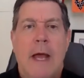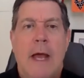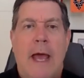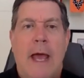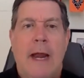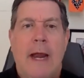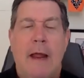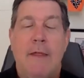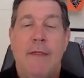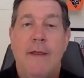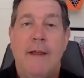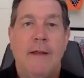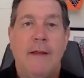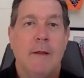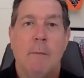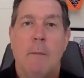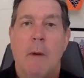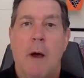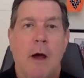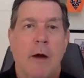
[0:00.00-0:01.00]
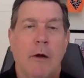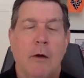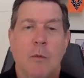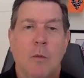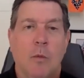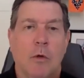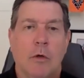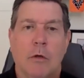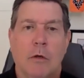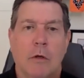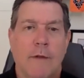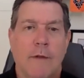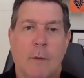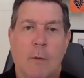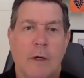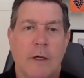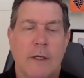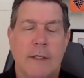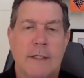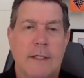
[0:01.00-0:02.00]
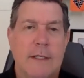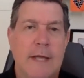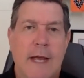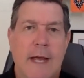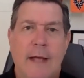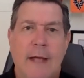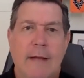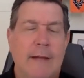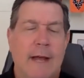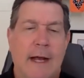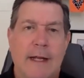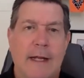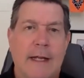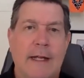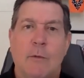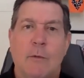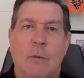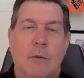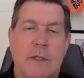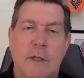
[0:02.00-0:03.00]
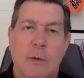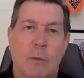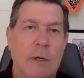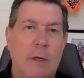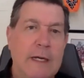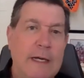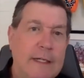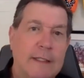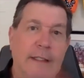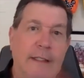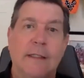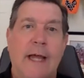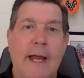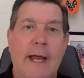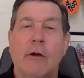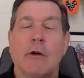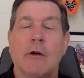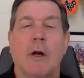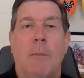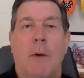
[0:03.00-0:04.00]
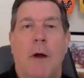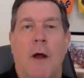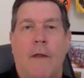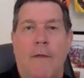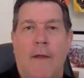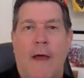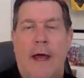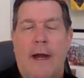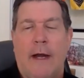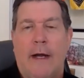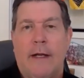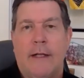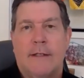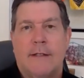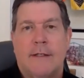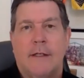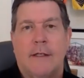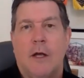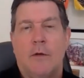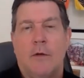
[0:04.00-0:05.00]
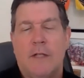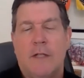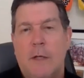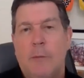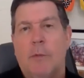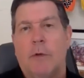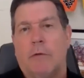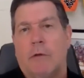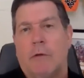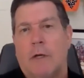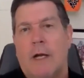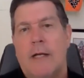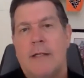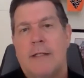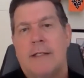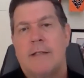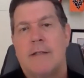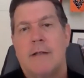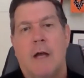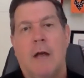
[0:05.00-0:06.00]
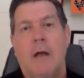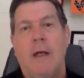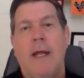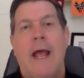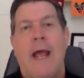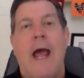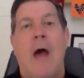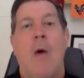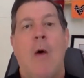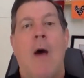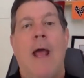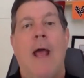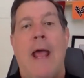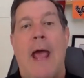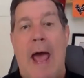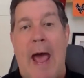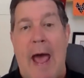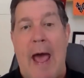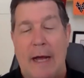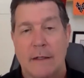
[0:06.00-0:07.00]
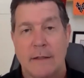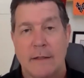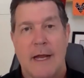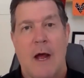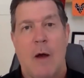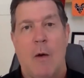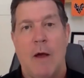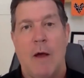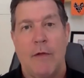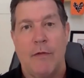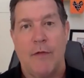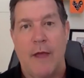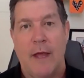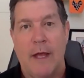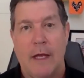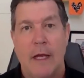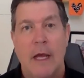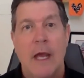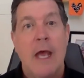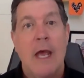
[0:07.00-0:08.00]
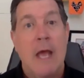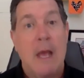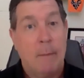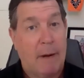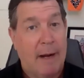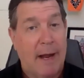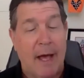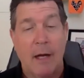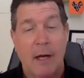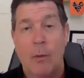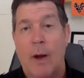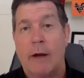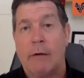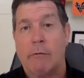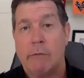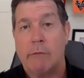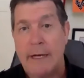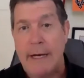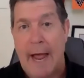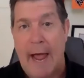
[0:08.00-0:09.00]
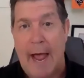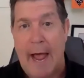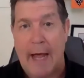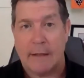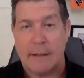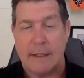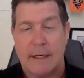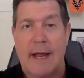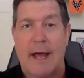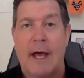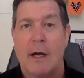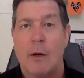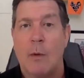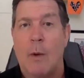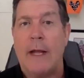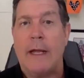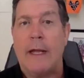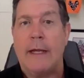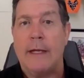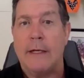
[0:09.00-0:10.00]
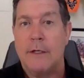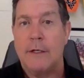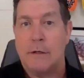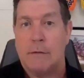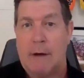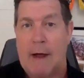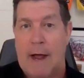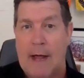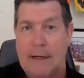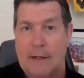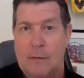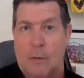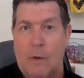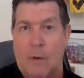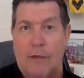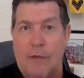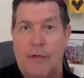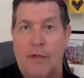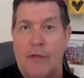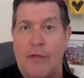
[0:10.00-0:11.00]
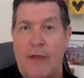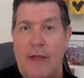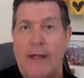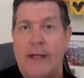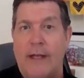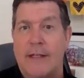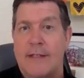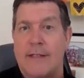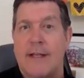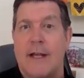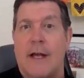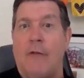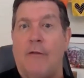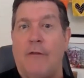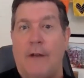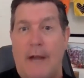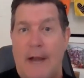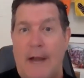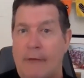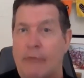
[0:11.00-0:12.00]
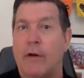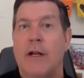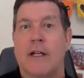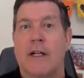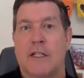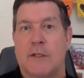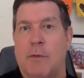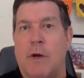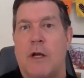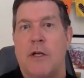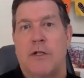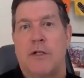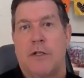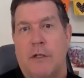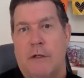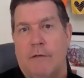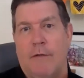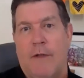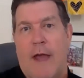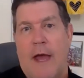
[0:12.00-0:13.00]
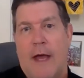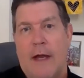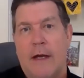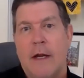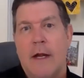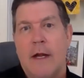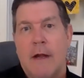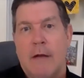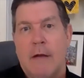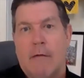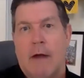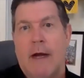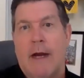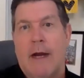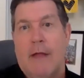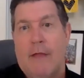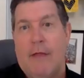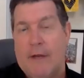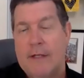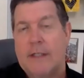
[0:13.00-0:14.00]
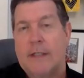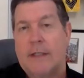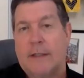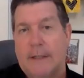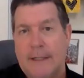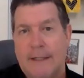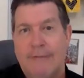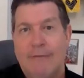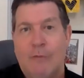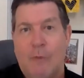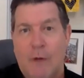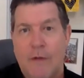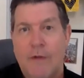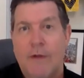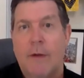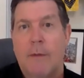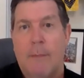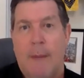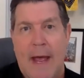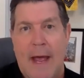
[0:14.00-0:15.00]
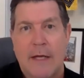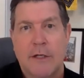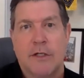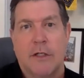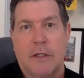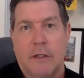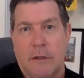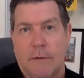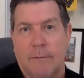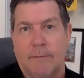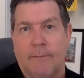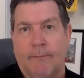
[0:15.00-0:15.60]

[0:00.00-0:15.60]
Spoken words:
And I think in the modern world that we're in today, we need to layer upon that, and it's to go deeper and realize it's not only how I act, how I think, but how do I react and how do I interact with the thing itself and every expression of that, right? And then to live with compassion.